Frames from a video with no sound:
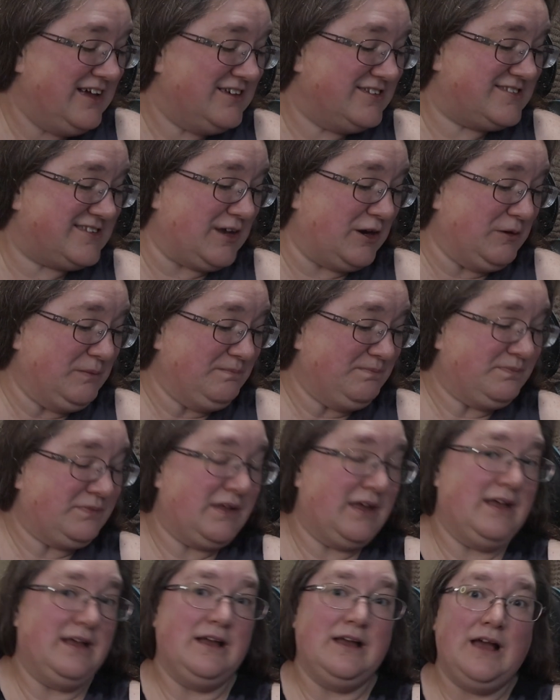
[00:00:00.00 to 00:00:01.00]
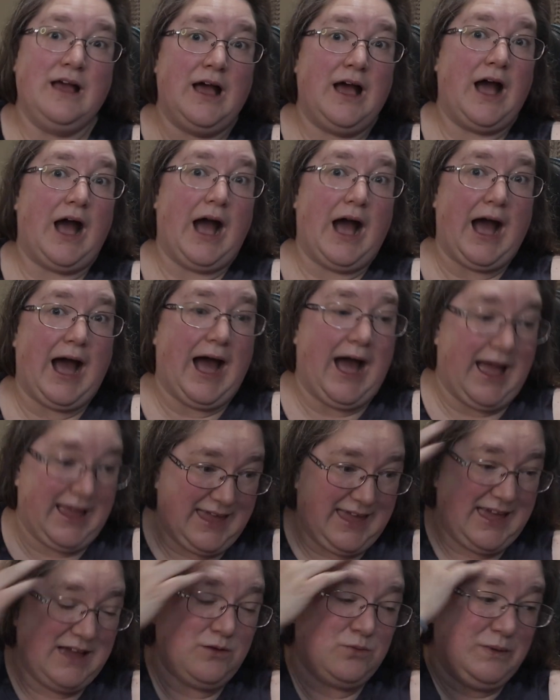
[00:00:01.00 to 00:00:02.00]
So
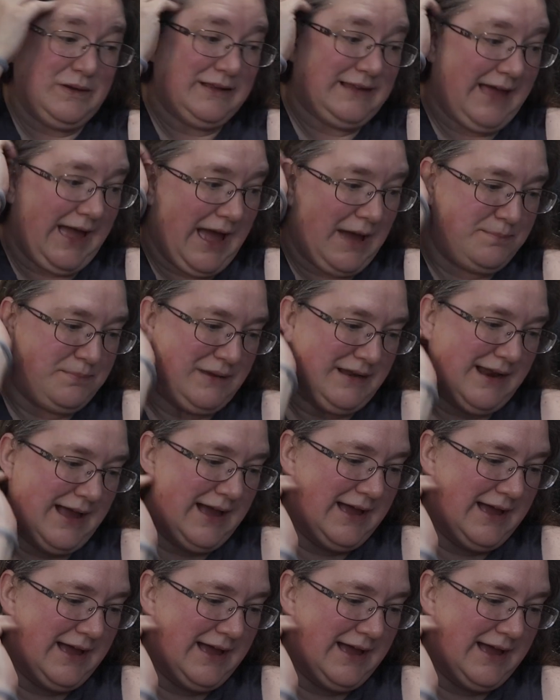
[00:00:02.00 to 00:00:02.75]
it will happen.